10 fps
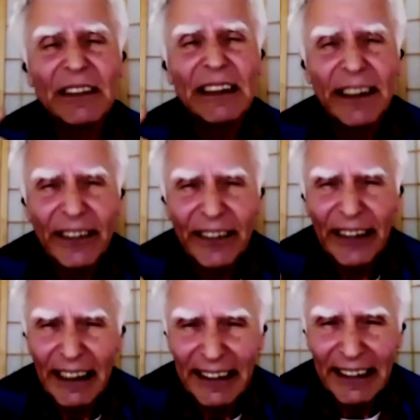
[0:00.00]

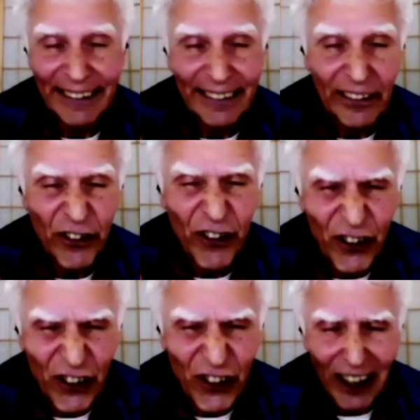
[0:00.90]
that is
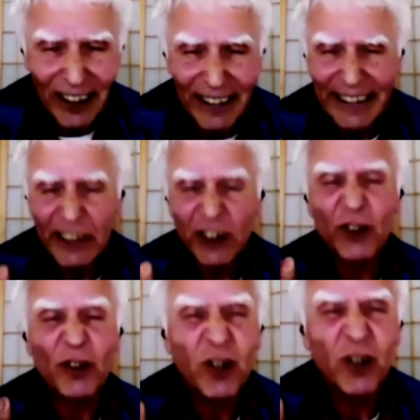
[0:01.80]
solid
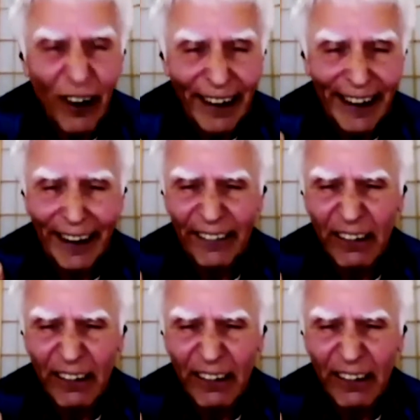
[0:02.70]
for it.